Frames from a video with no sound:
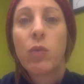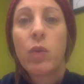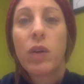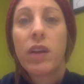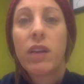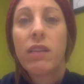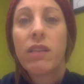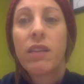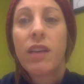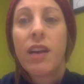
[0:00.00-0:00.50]

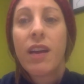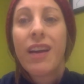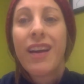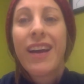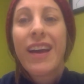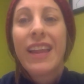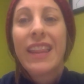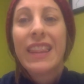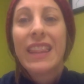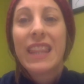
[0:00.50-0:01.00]
with
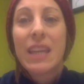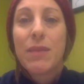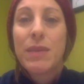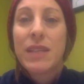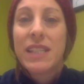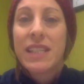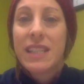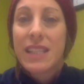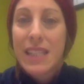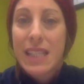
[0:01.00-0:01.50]

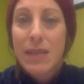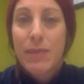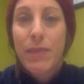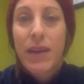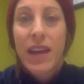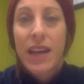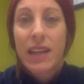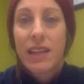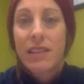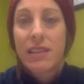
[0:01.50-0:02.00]
limited
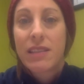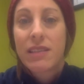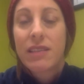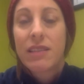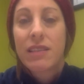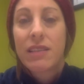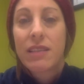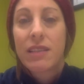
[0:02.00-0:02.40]
space